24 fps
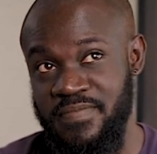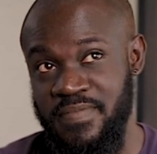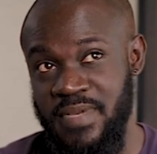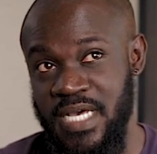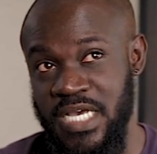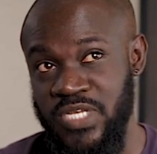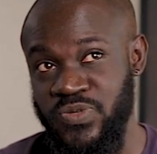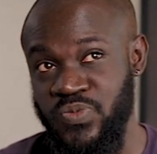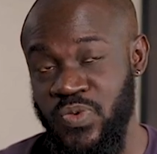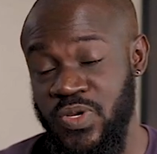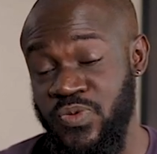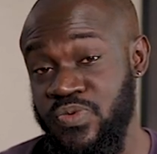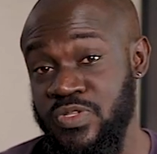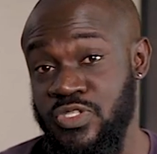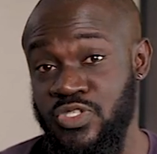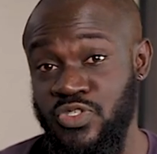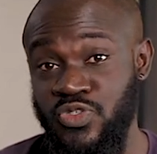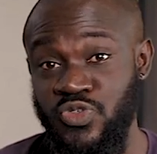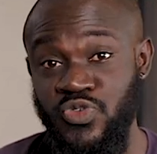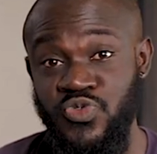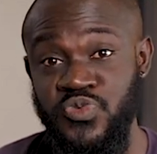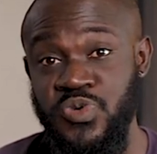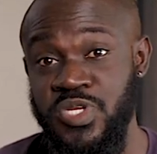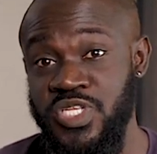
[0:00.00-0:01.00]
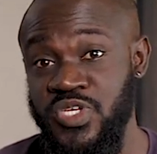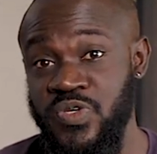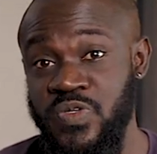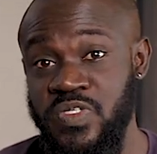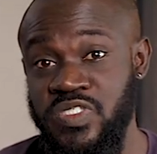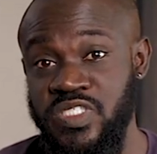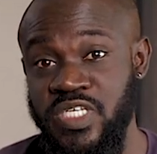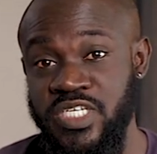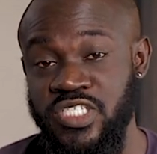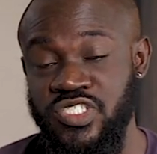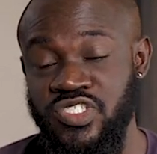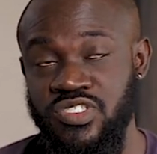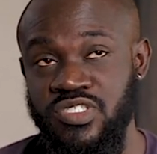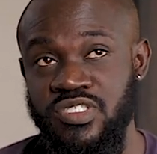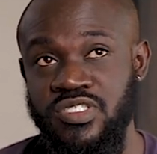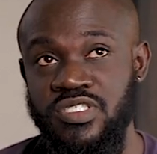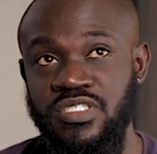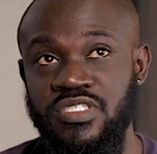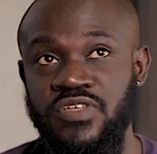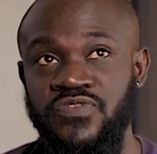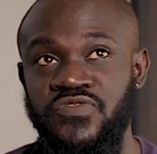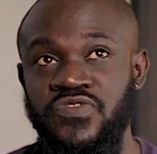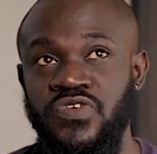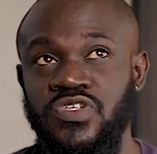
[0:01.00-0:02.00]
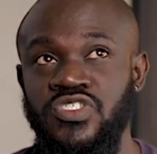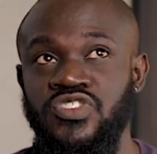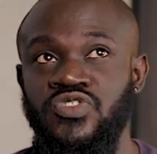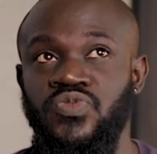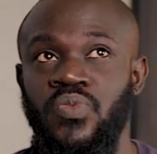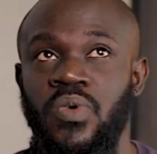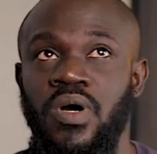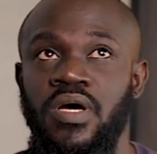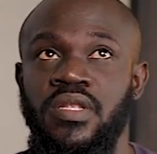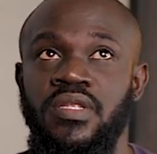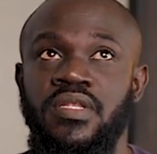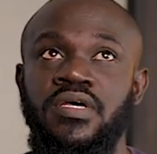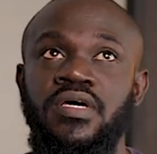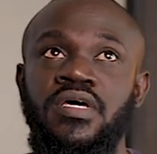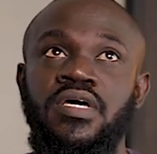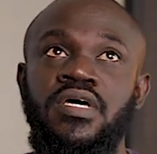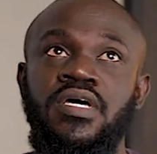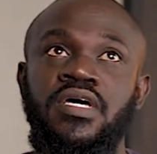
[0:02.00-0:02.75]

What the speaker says: I'd worked with 2 radio stations. The first one